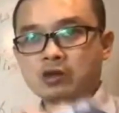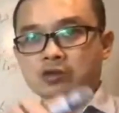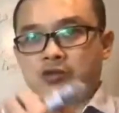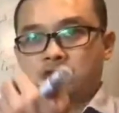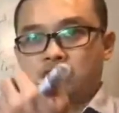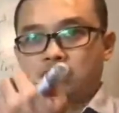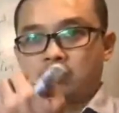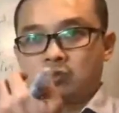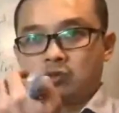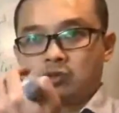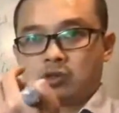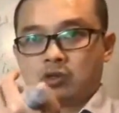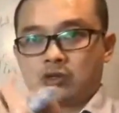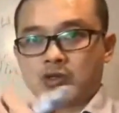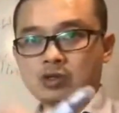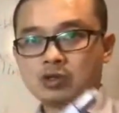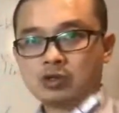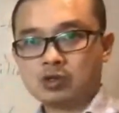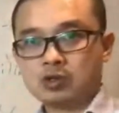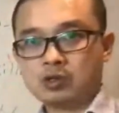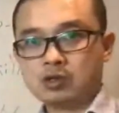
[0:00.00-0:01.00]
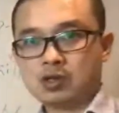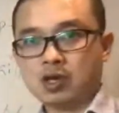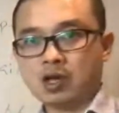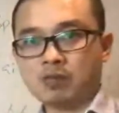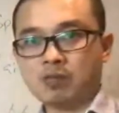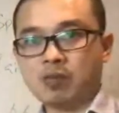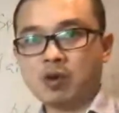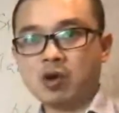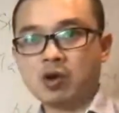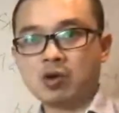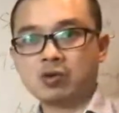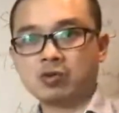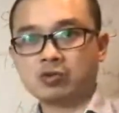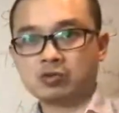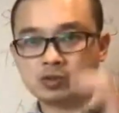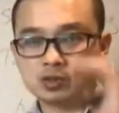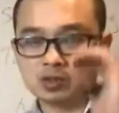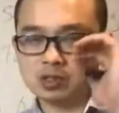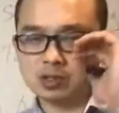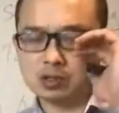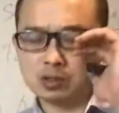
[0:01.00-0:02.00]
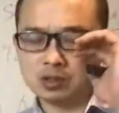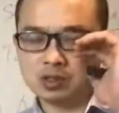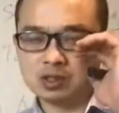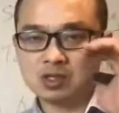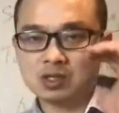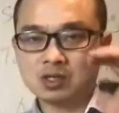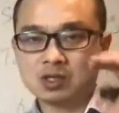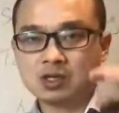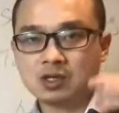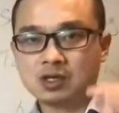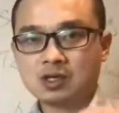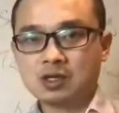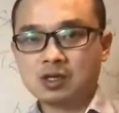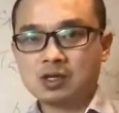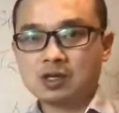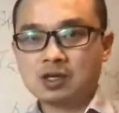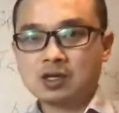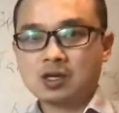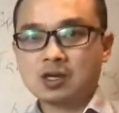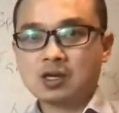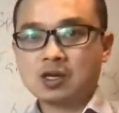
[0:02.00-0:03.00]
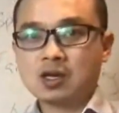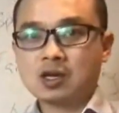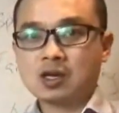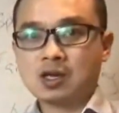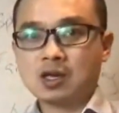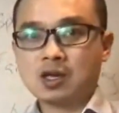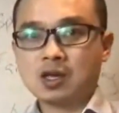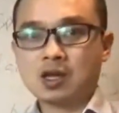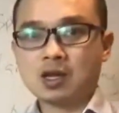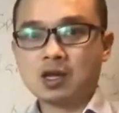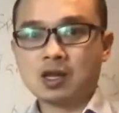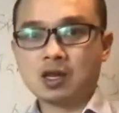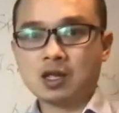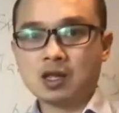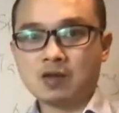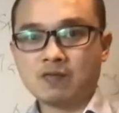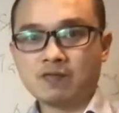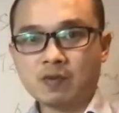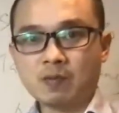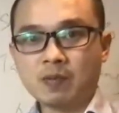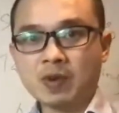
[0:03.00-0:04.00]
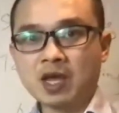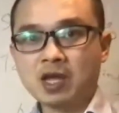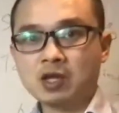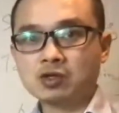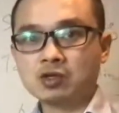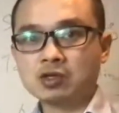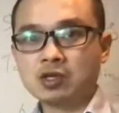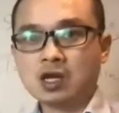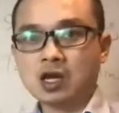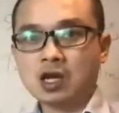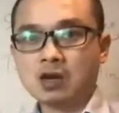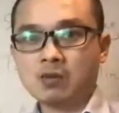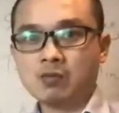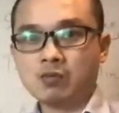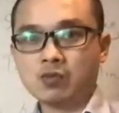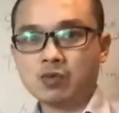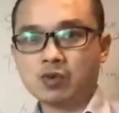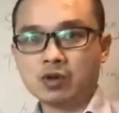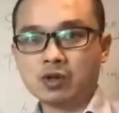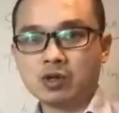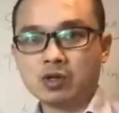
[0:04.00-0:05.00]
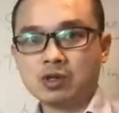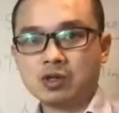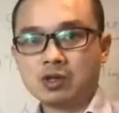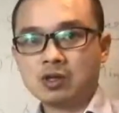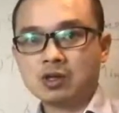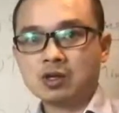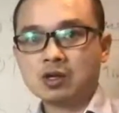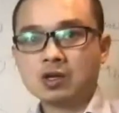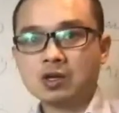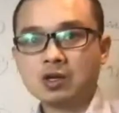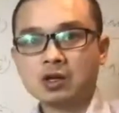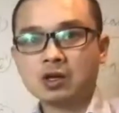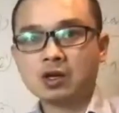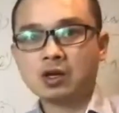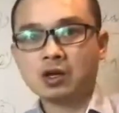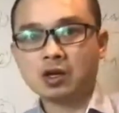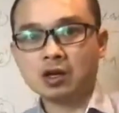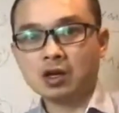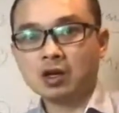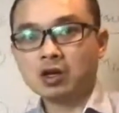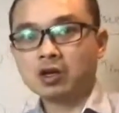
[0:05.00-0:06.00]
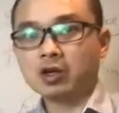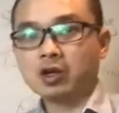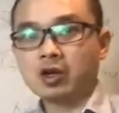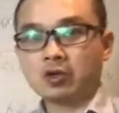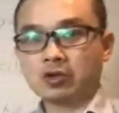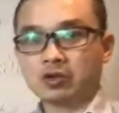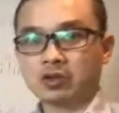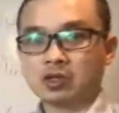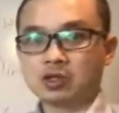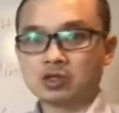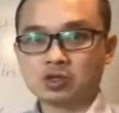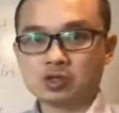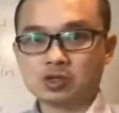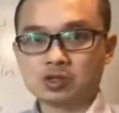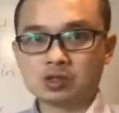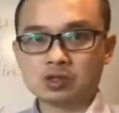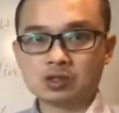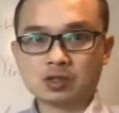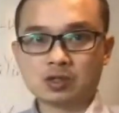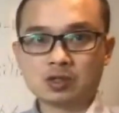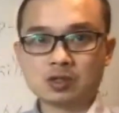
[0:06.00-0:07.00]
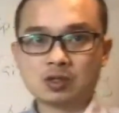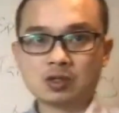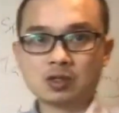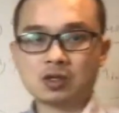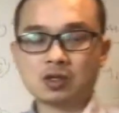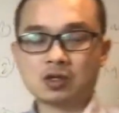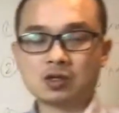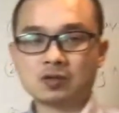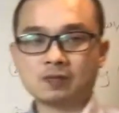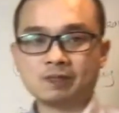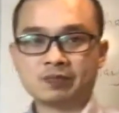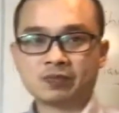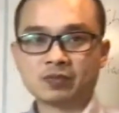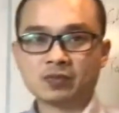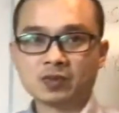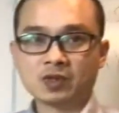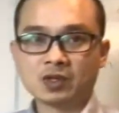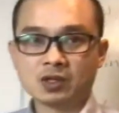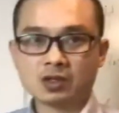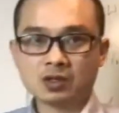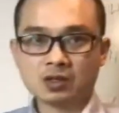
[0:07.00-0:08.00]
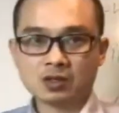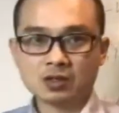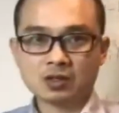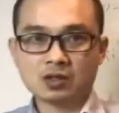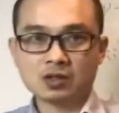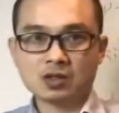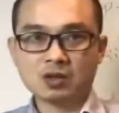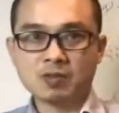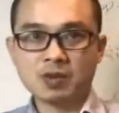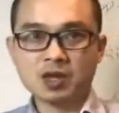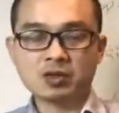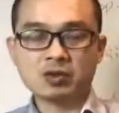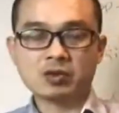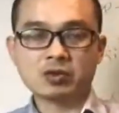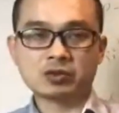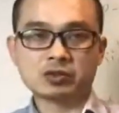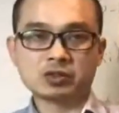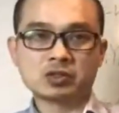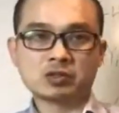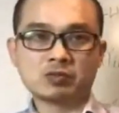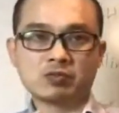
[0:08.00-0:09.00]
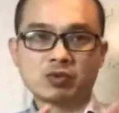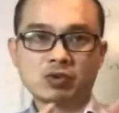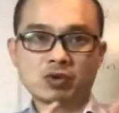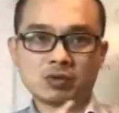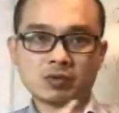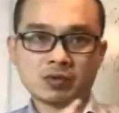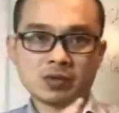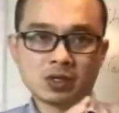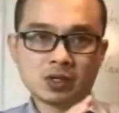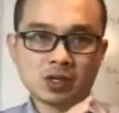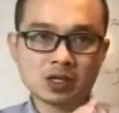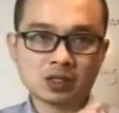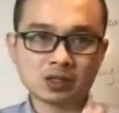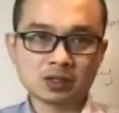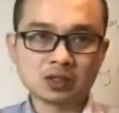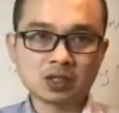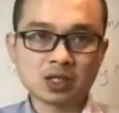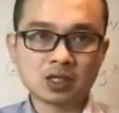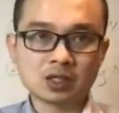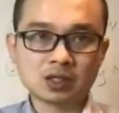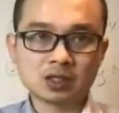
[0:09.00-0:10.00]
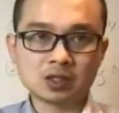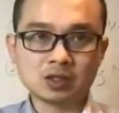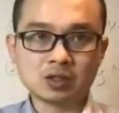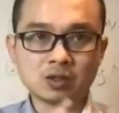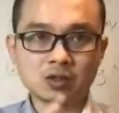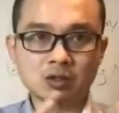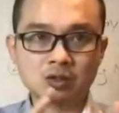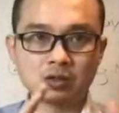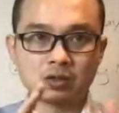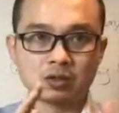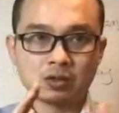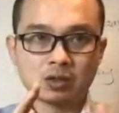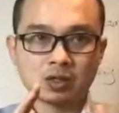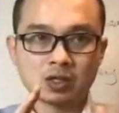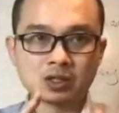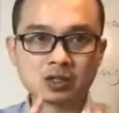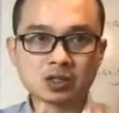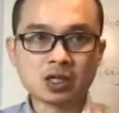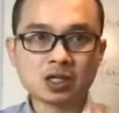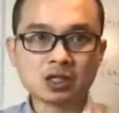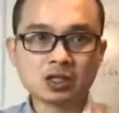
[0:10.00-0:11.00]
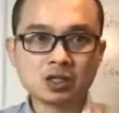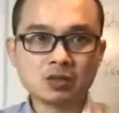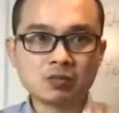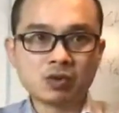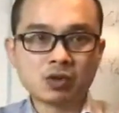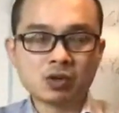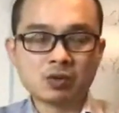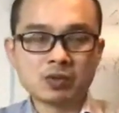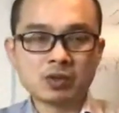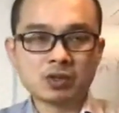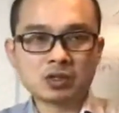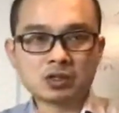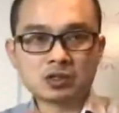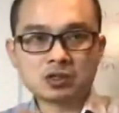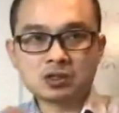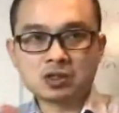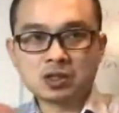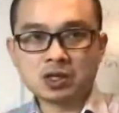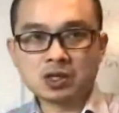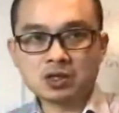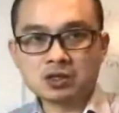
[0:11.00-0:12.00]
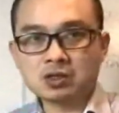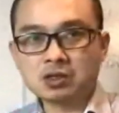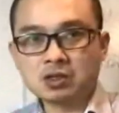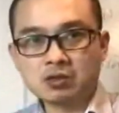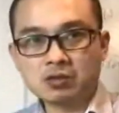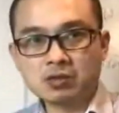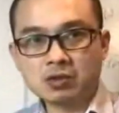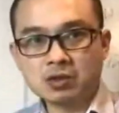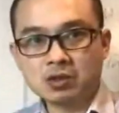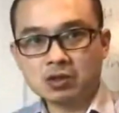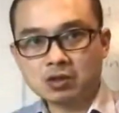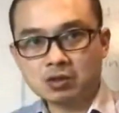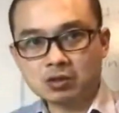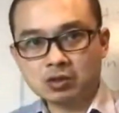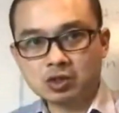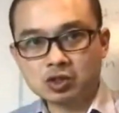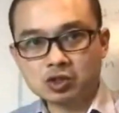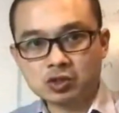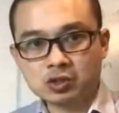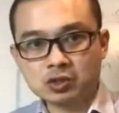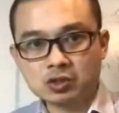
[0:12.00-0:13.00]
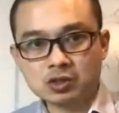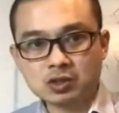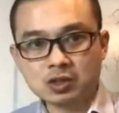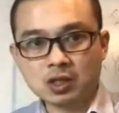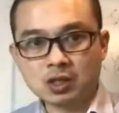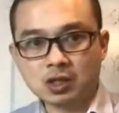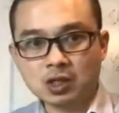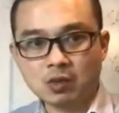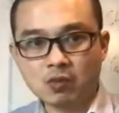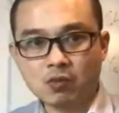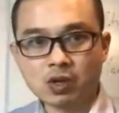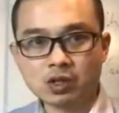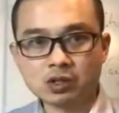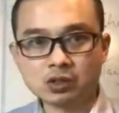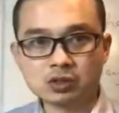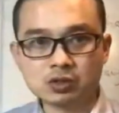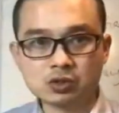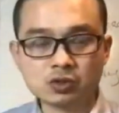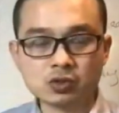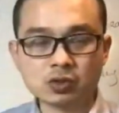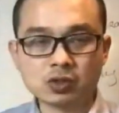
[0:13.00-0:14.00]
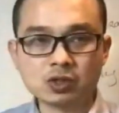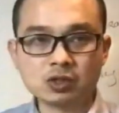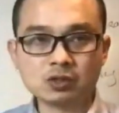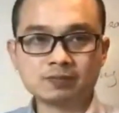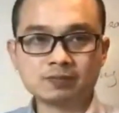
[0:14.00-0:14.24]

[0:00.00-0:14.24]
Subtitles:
to take pulse, and if the patient come with a lot of conditions, the main condition probably anxiety, or anxiety probably the secondary conditions that they want to treat,